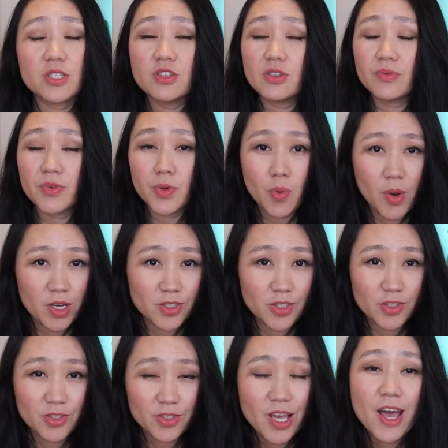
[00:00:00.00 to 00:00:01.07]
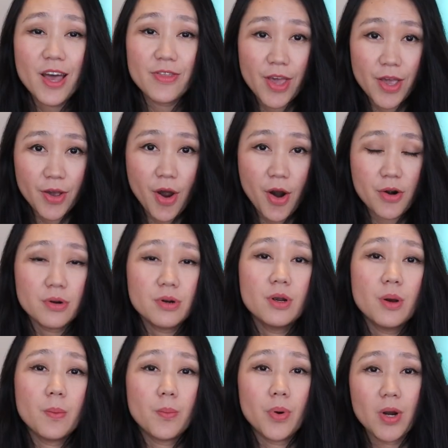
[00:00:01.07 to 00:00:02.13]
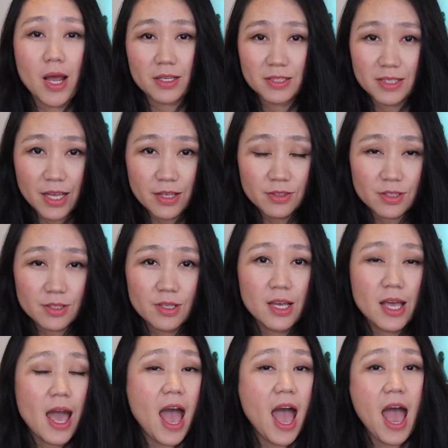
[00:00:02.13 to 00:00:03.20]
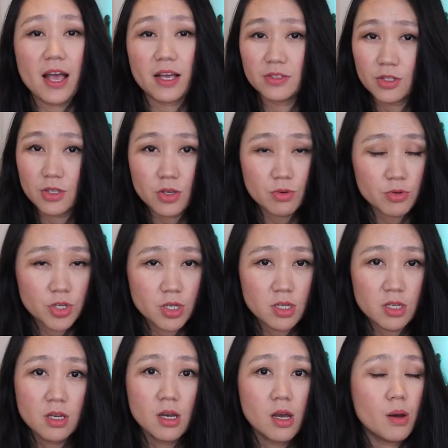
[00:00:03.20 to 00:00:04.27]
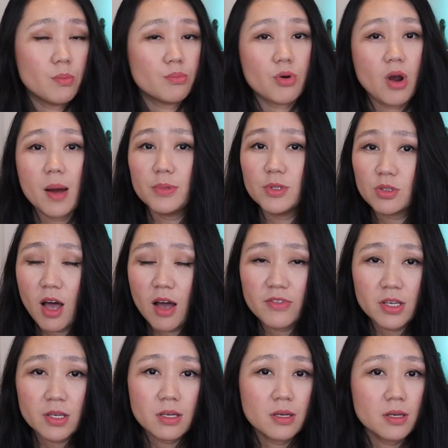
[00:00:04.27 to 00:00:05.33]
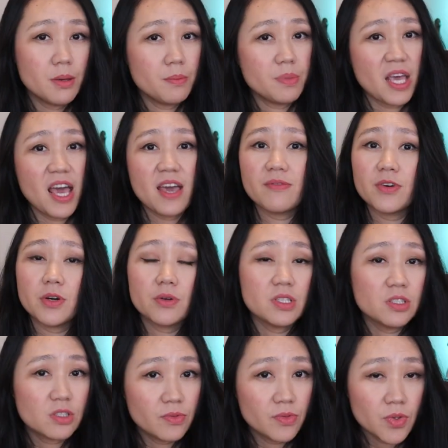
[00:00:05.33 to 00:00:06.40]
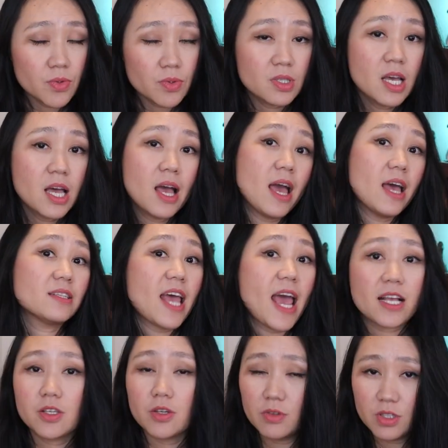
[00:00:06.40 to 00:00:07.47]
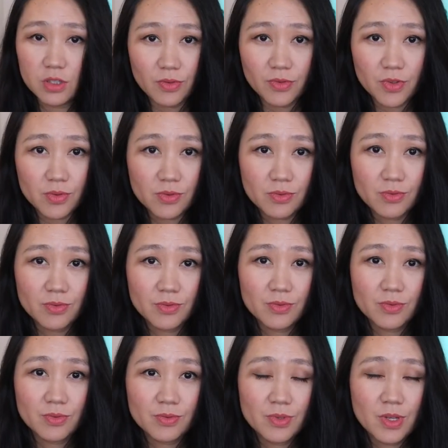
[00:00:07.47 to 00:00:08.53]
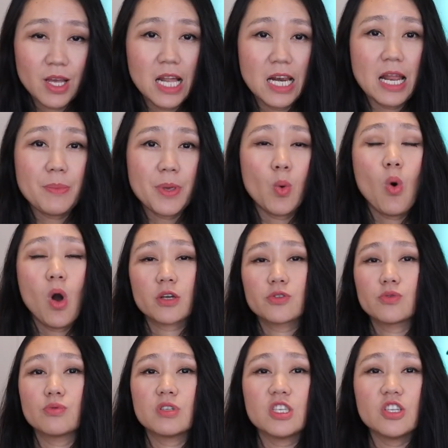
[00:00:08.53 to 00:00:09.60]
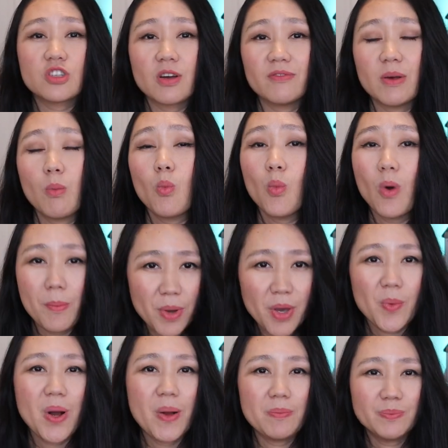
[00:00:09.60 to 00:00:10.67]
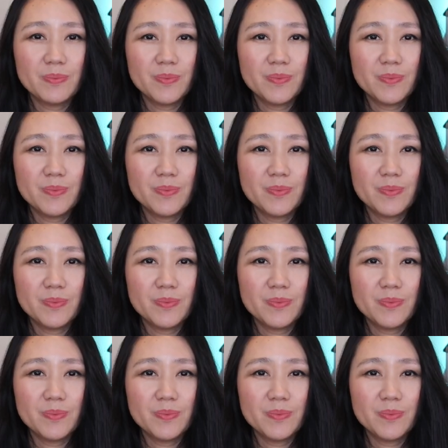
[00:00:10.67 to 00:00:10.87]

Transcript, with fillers: of interview questions. They are product sense, execution, problem solving, behavioral interviews, and technical interviews. Let me walk through each of them one by one.